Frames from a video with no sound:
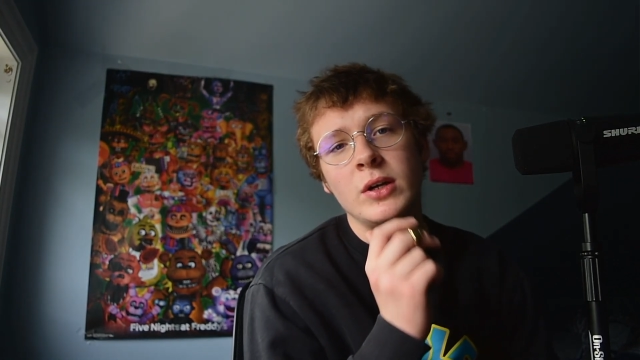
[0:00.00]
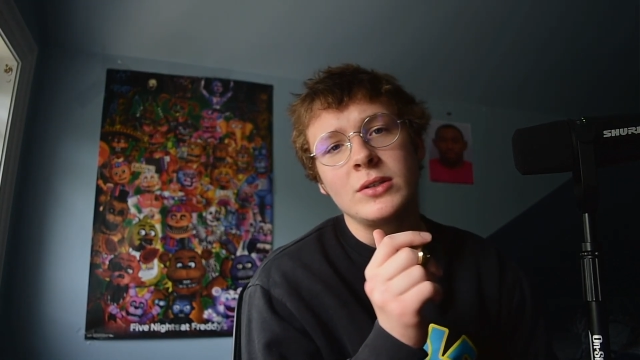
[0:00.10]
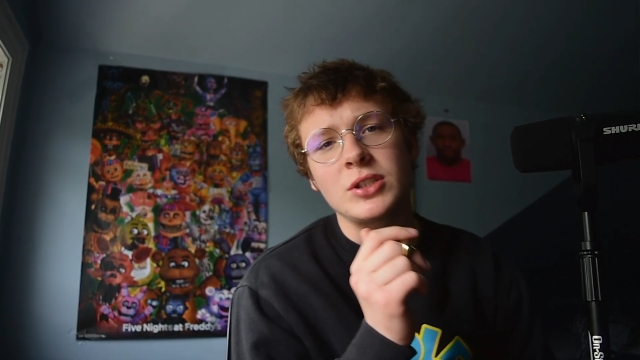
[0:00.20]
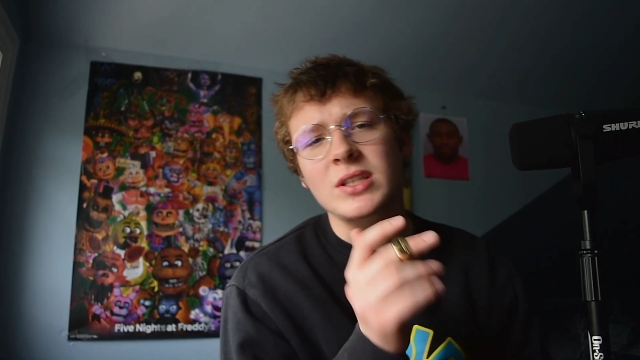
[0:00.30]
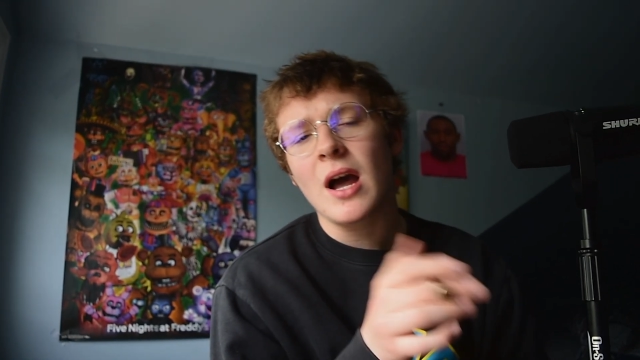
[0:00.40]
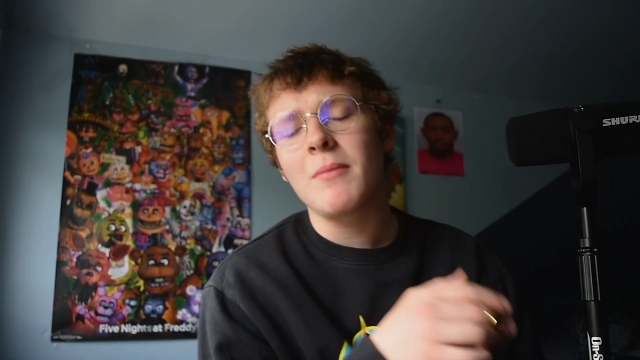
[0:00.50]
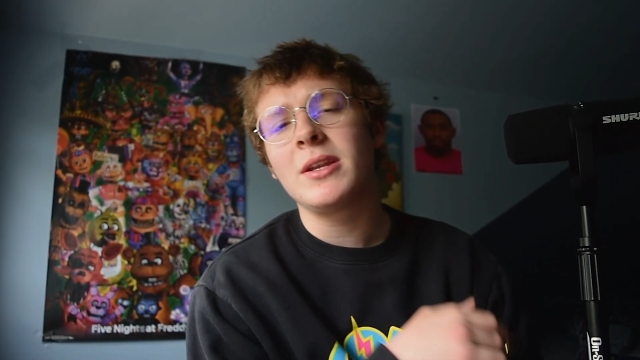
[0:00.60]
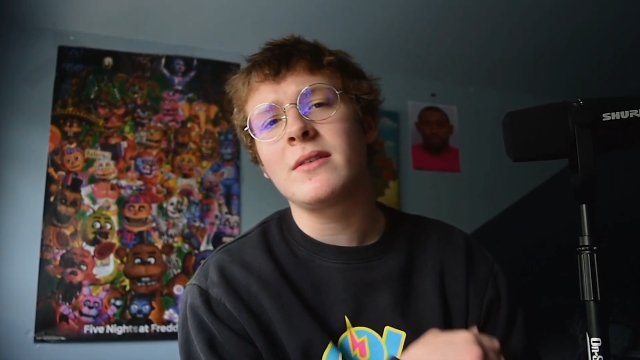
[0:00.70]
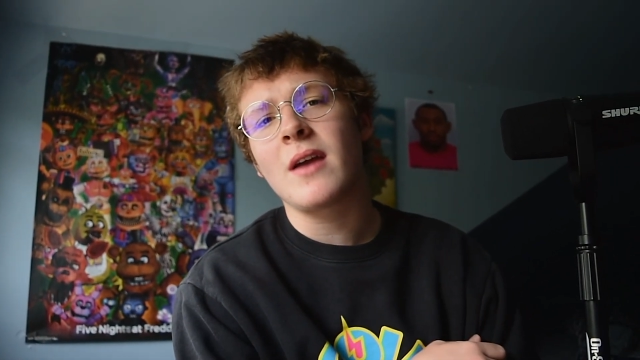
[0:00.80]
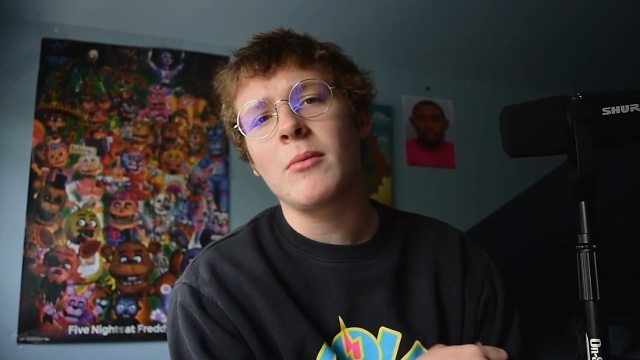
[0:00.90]
just comment
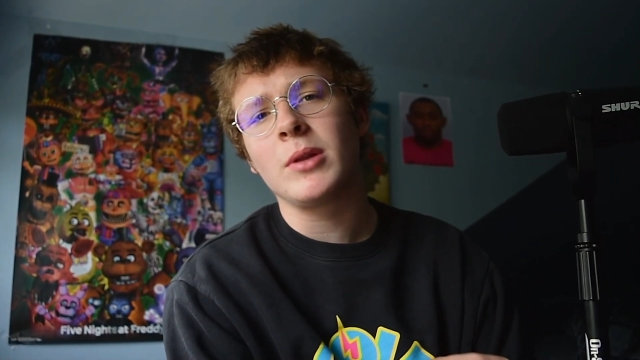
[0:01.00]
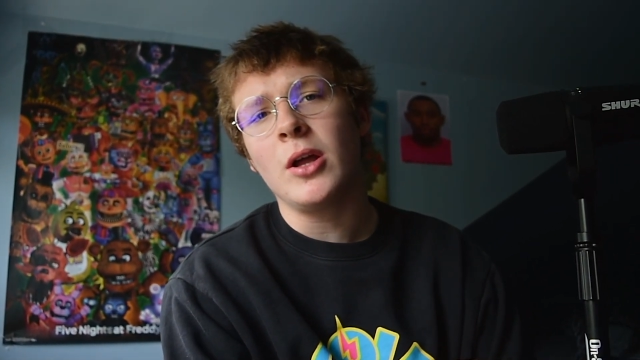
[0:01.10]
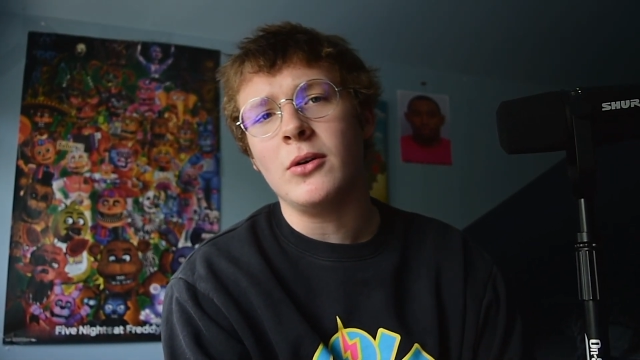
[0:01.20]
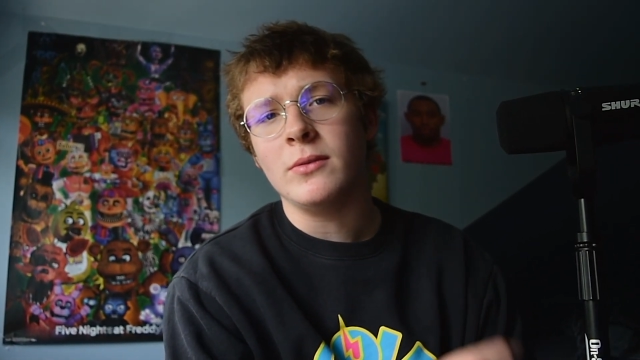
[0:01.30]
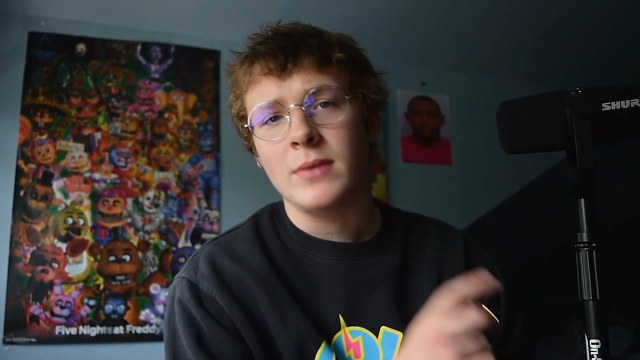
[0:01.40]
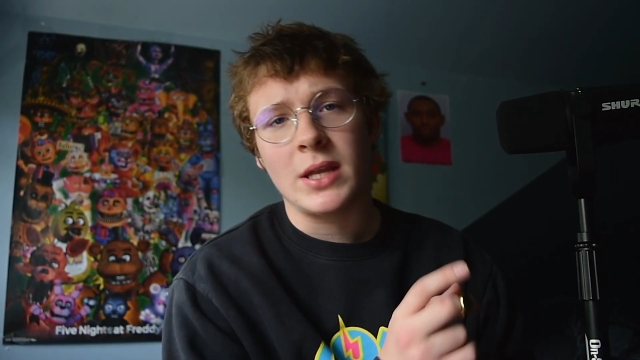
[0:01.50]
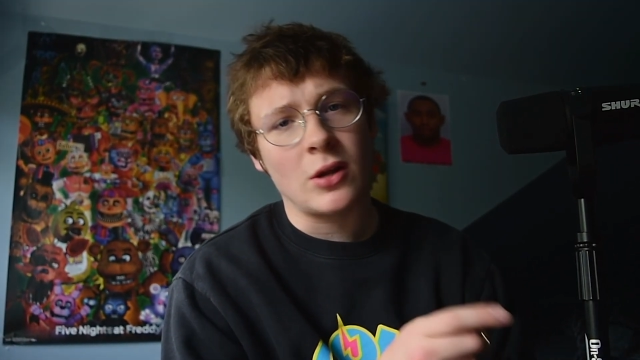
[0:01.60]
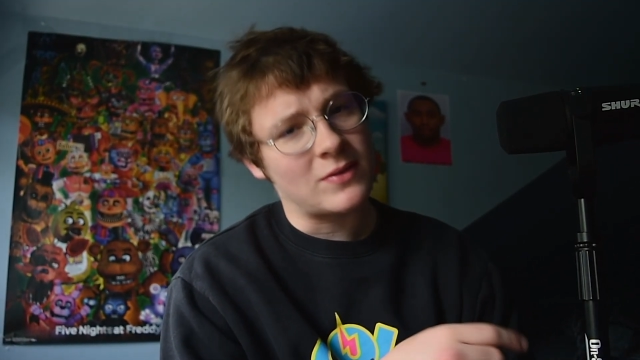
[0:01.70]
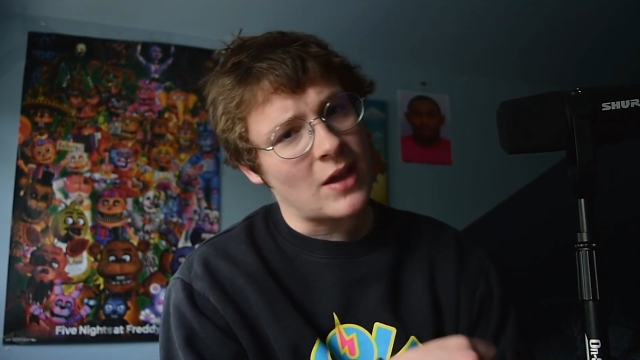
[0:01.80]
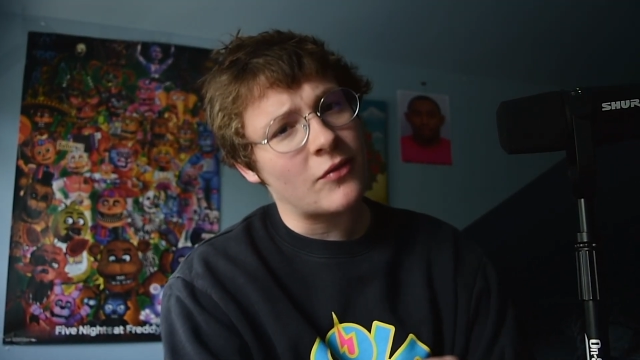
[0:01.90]
it down below and
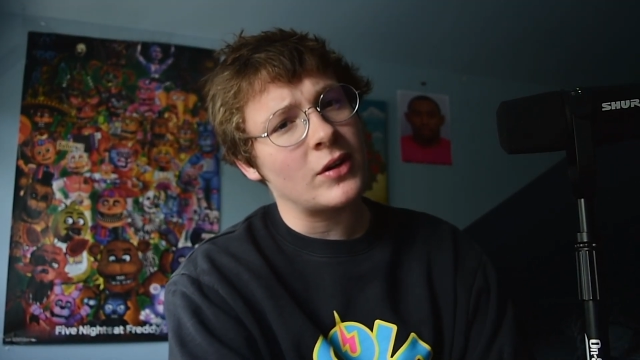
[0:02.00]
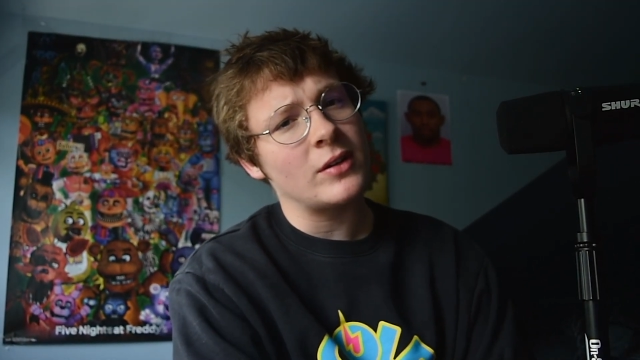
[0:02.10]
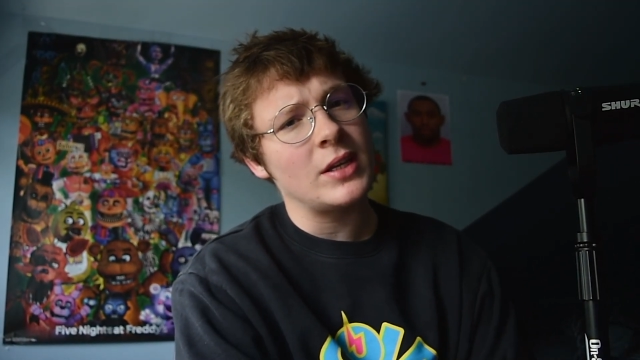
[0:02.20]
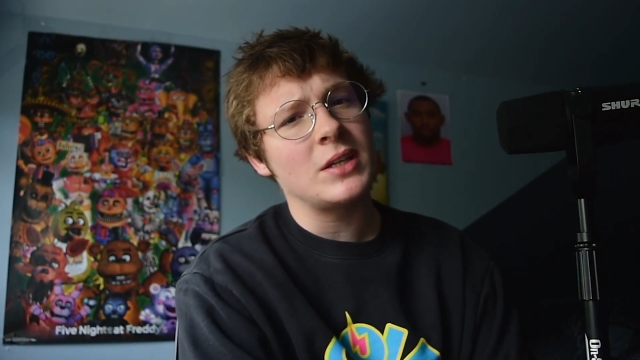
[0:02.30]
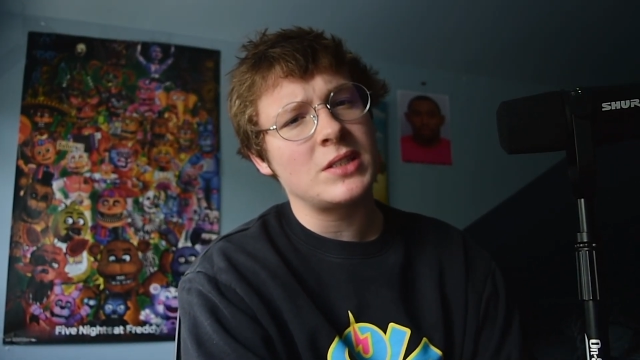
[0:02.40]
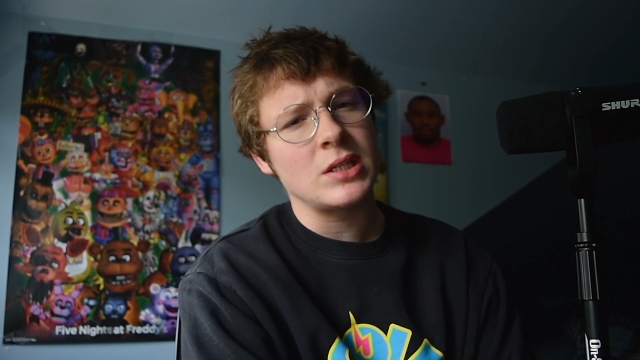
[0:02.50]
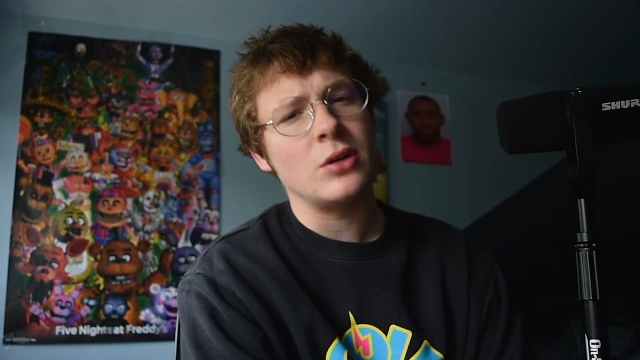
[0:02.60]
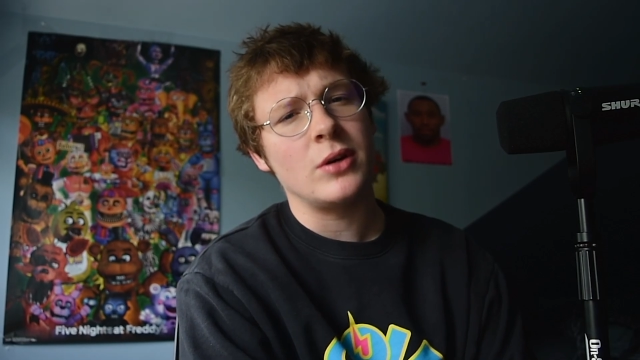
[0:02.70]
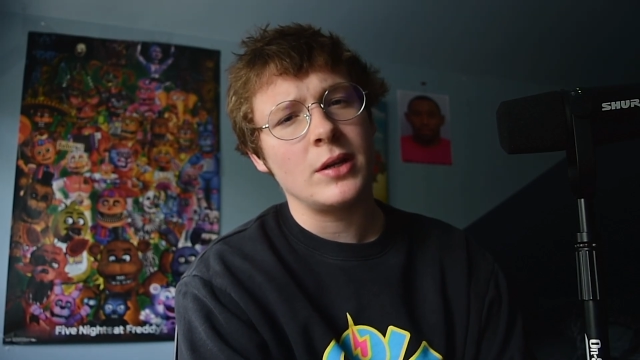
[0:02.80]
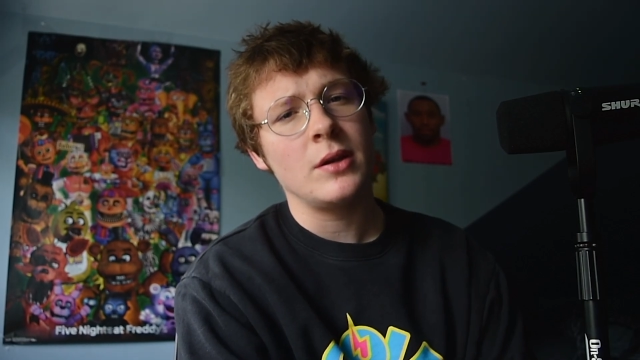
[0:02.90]
I'll definitely
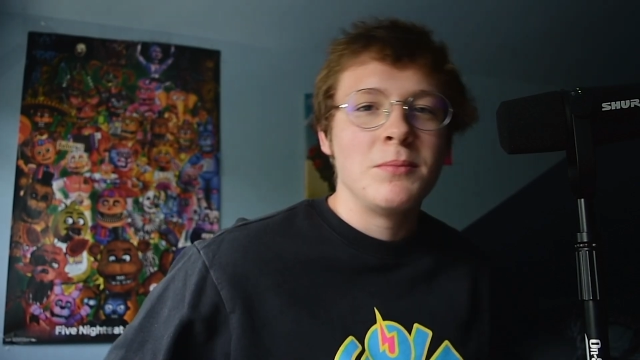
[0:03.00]
consider it.